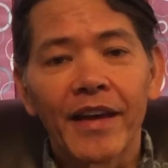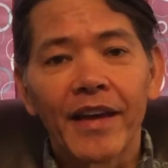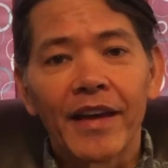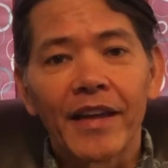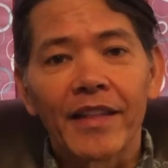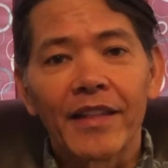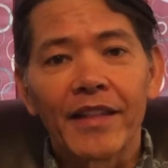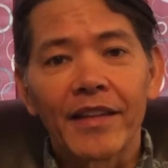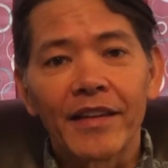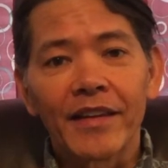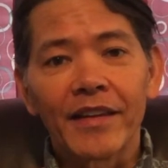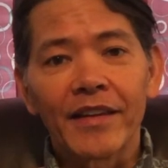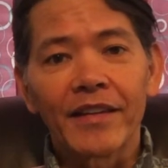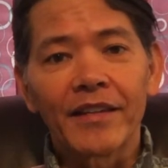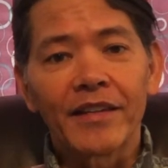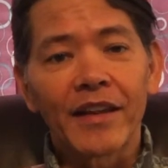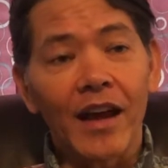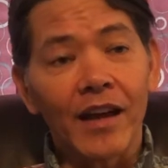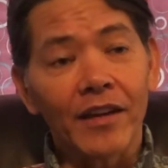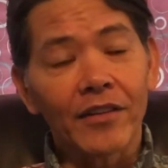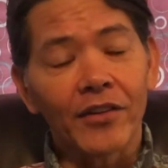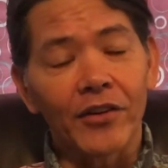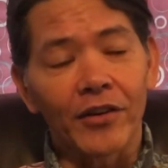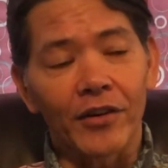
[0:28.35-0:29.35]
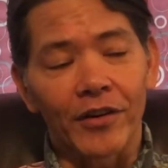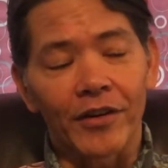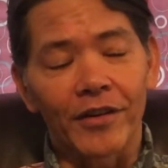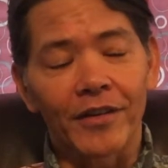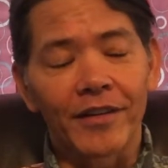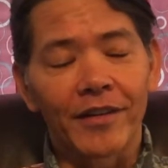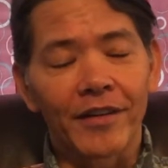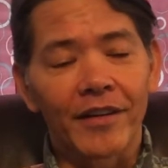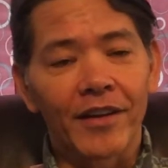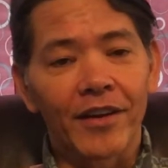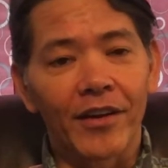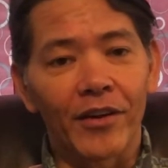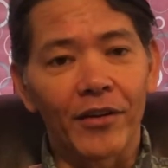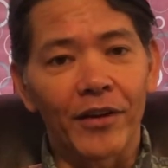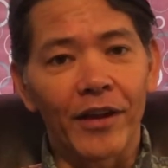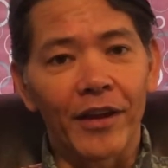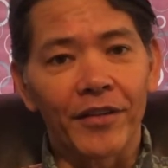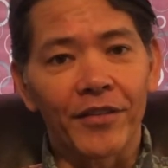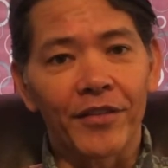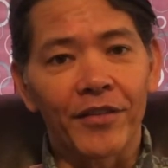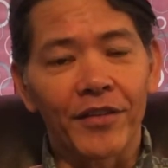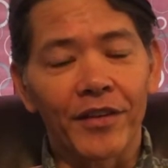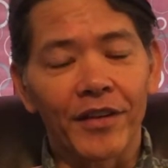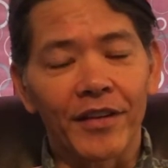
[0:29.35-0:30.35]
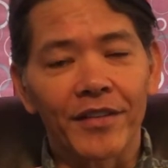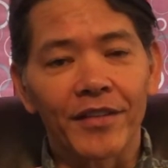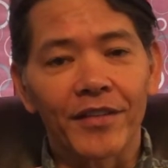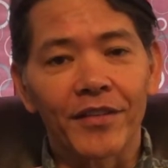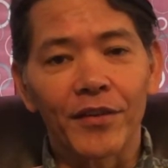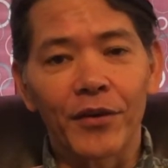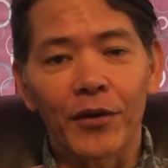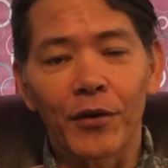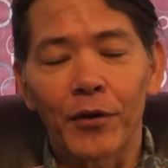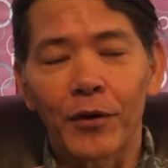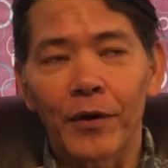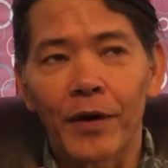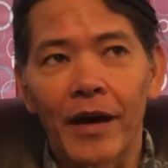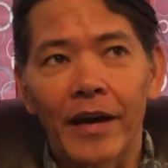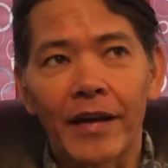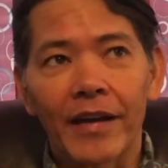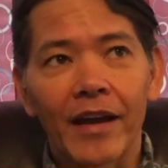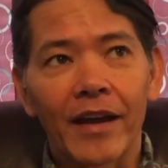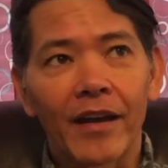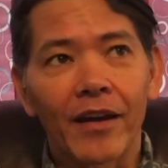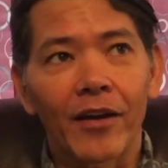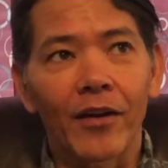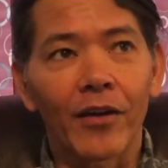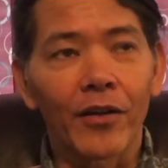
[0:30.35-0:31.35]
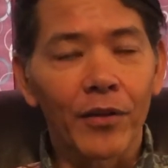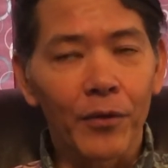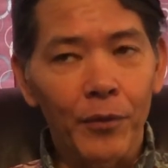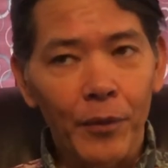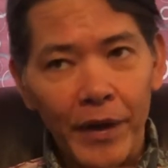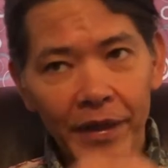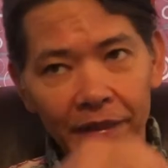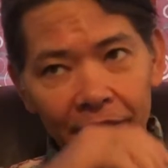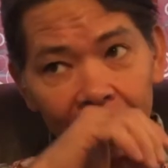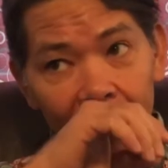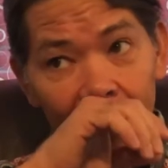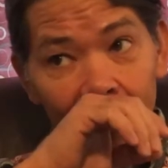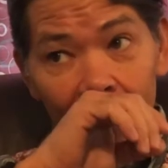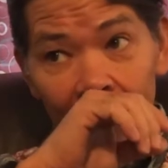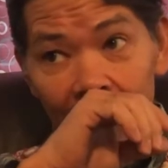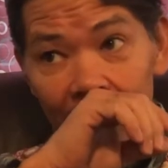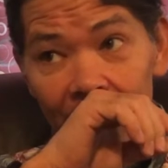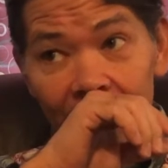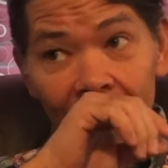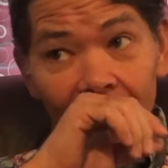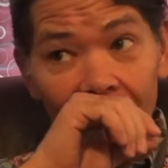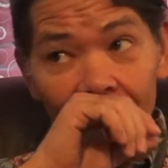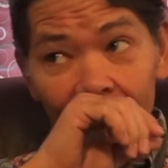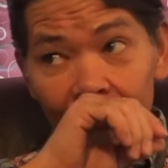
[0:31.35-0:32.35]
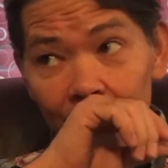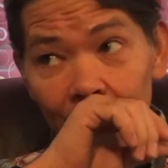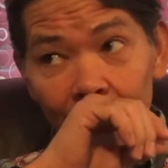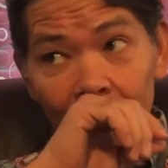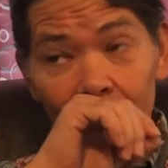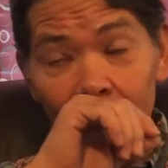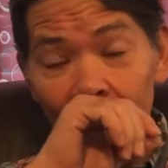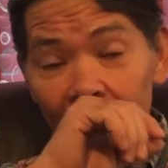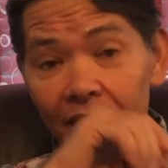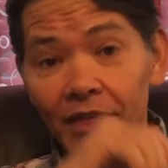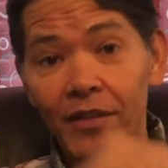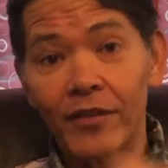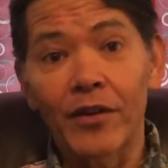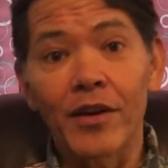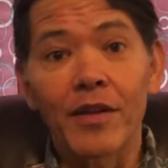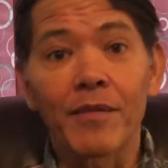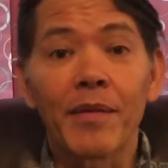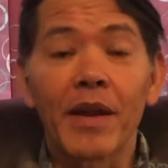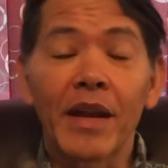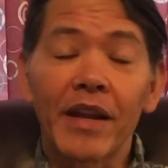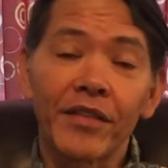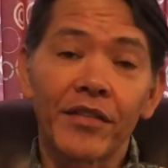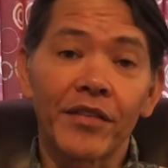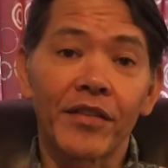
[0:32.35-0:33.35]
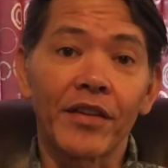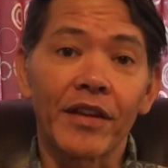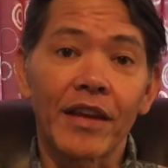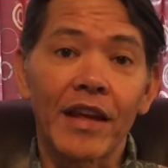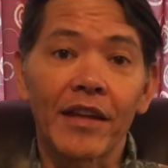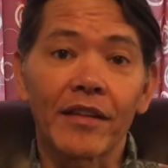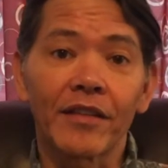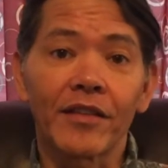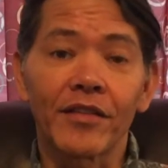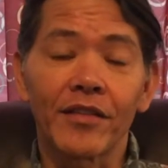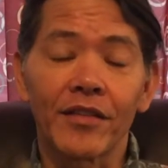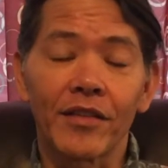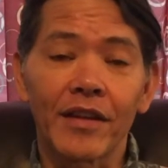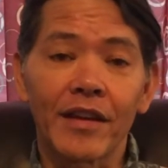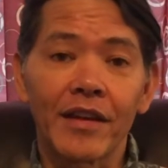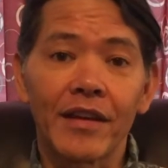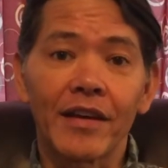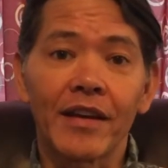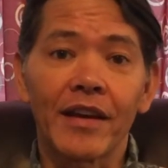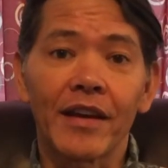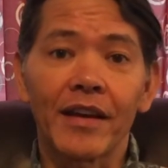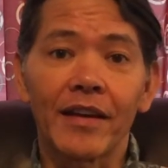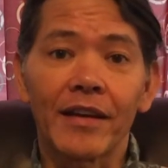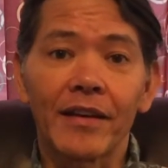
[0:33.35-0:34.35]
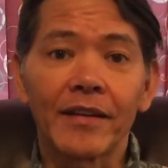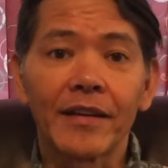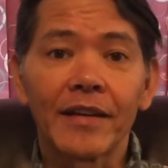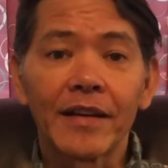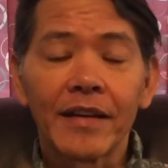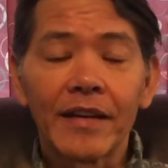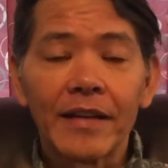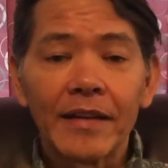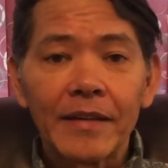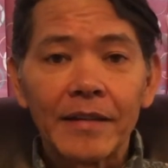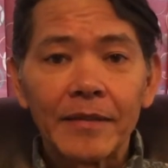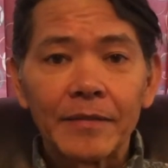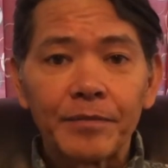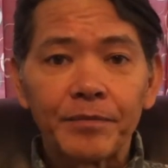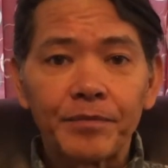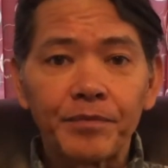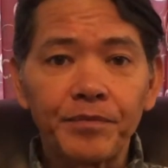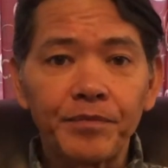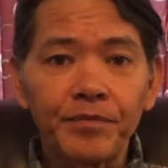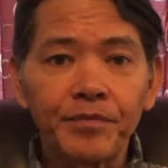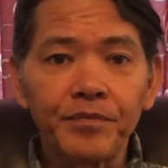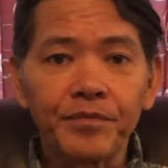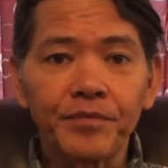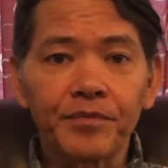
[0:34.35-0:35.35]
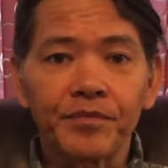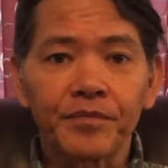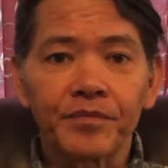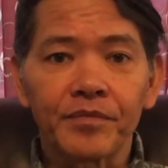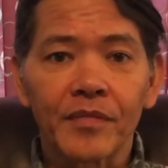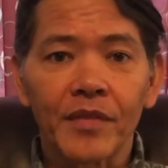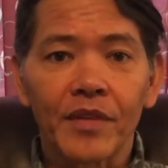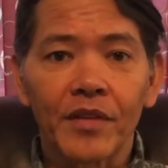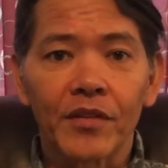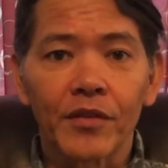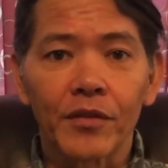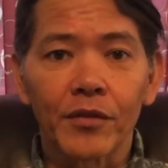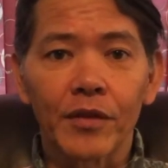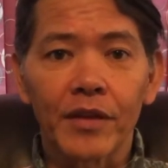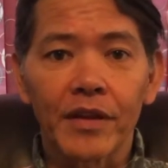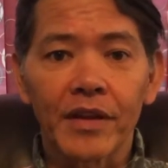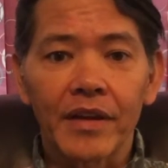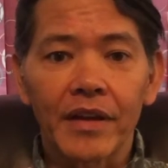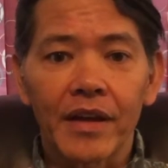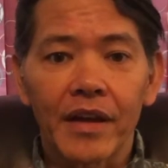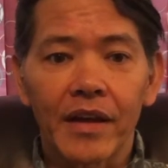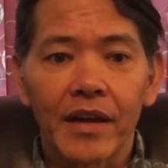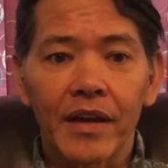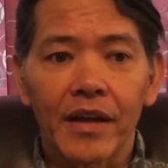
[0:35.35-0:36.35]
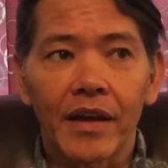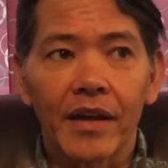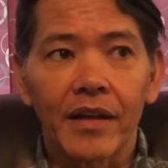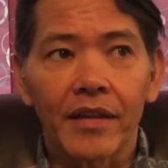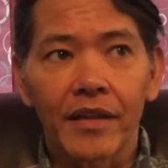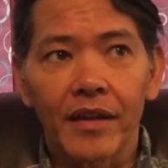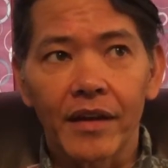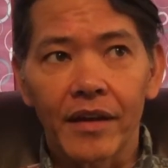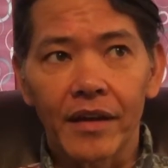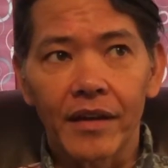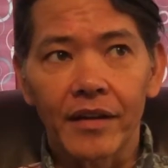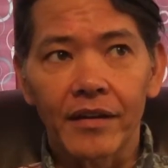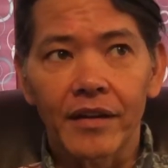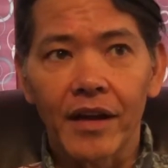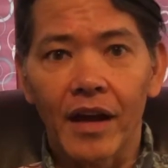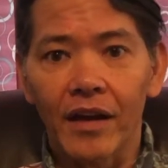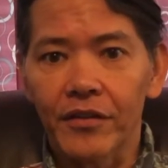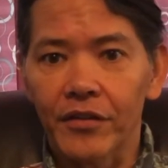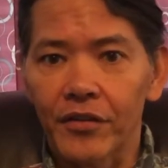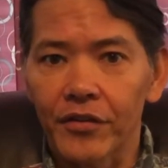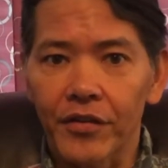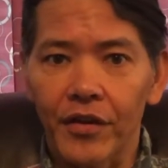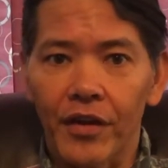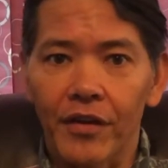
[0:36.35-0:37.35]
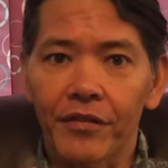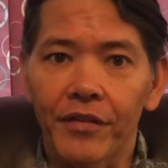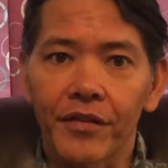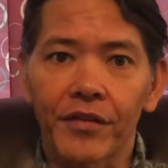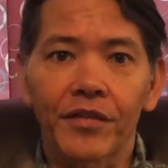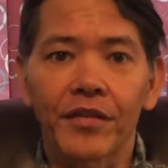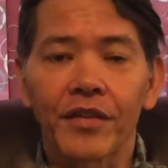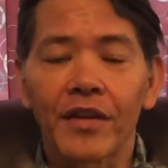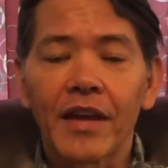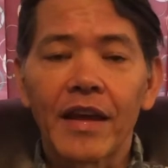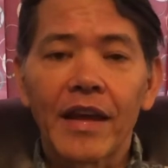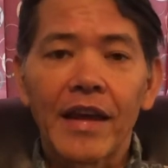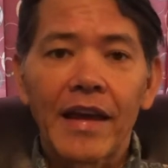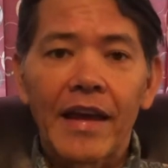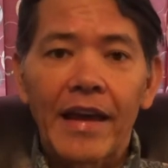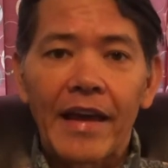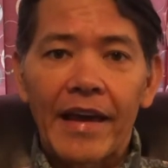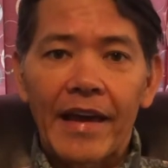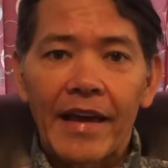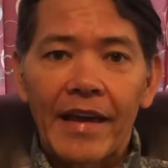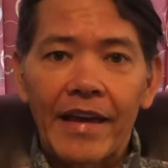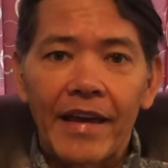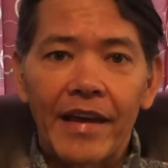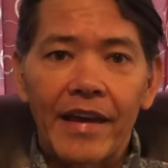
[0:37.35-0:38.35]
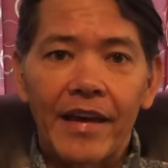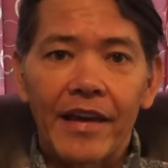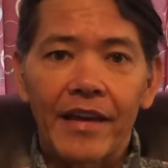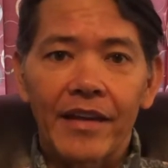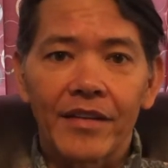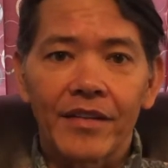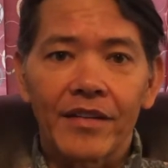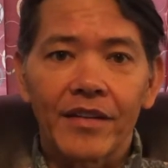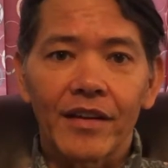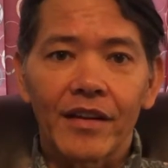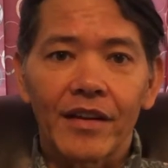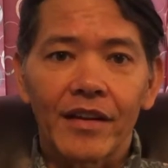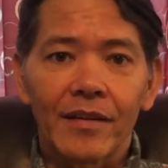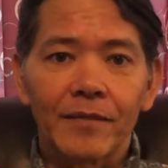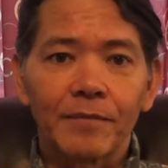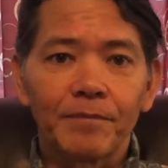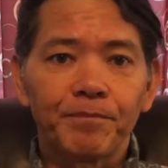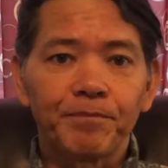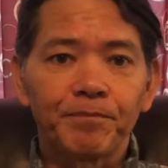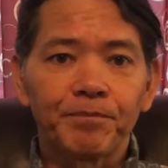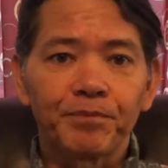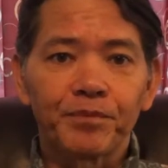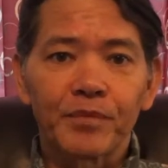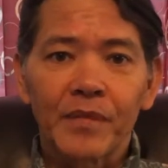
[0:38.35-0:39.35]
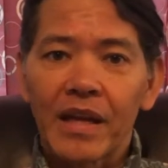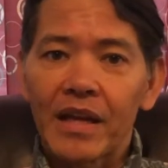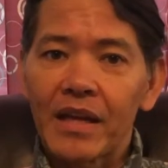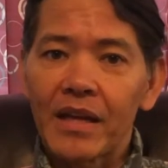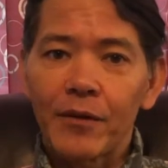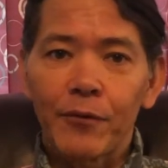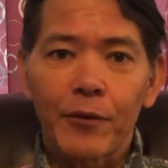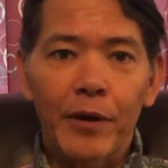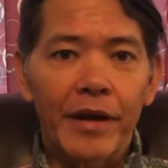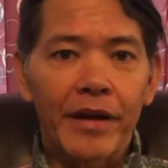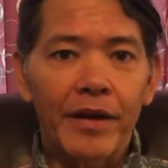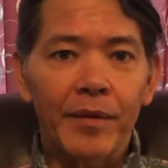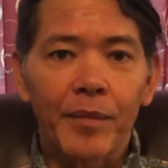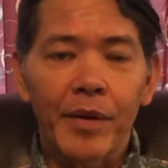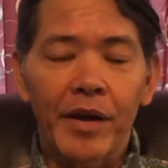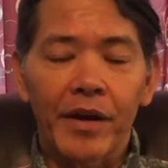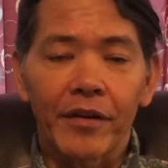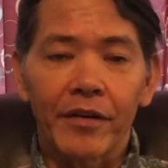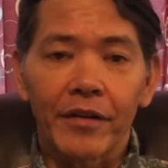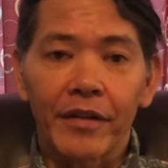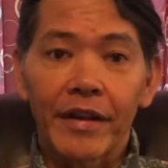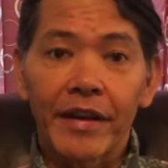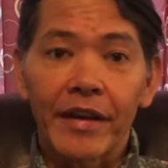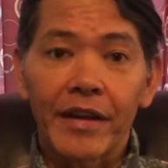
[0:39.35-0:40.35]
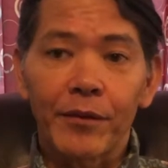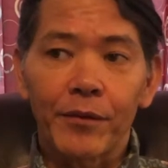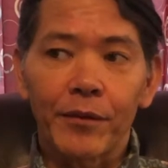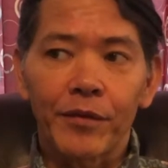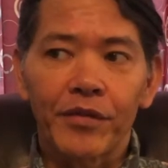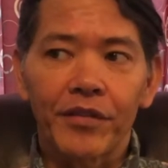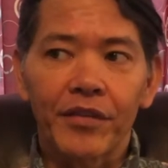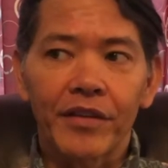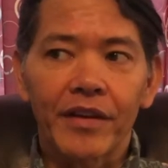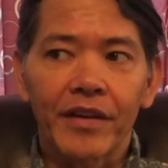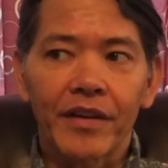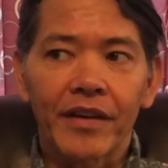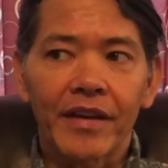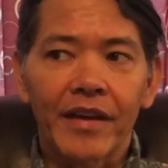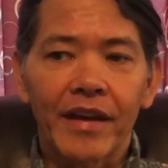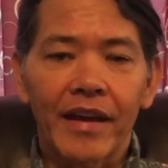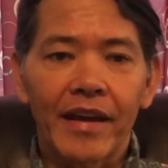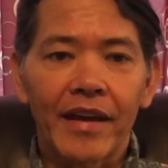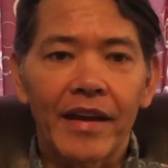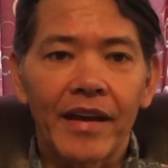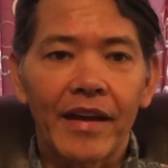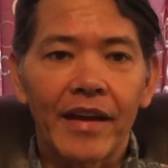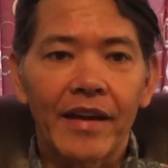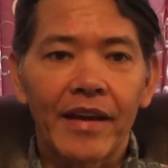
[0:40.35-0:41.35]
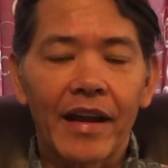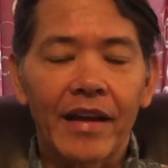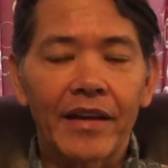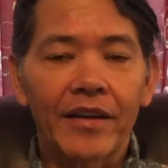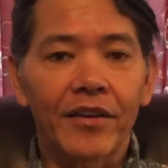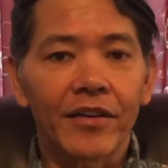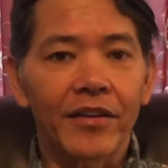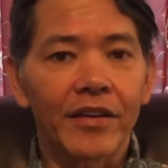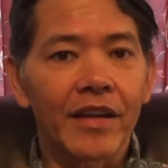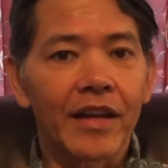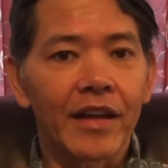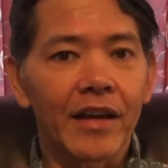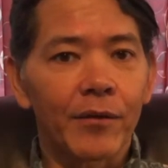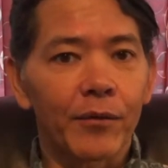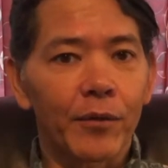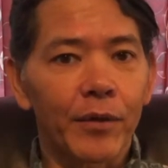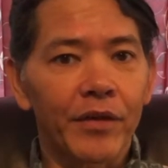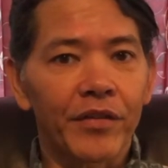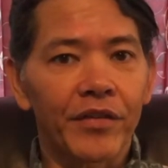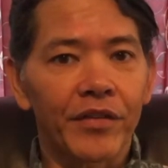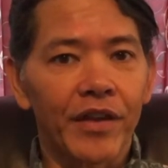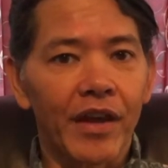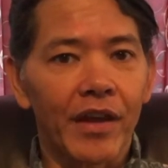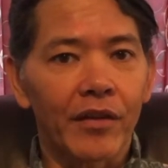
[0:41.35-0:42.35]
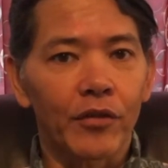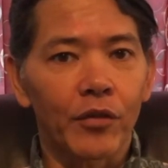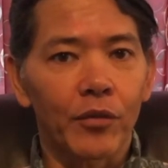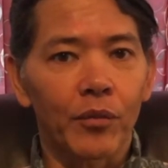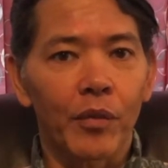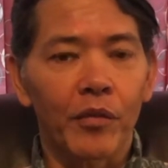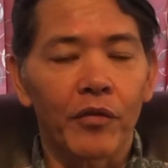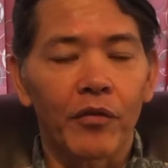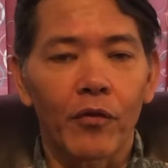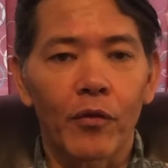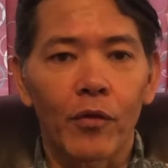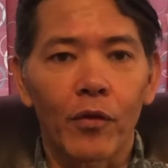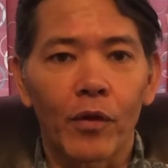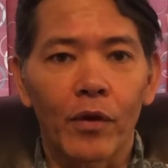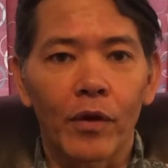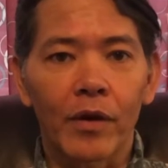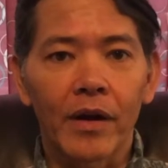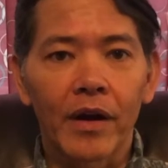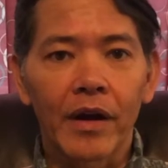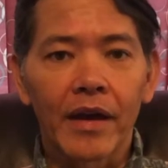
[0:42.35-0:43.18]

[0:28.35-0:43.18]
The doctor called out sick, so I got all the way there. It takes me about 30 minutes to get to the the doctor's office, and anyway, apparently he was sick, and I couldn't get it rescheduled before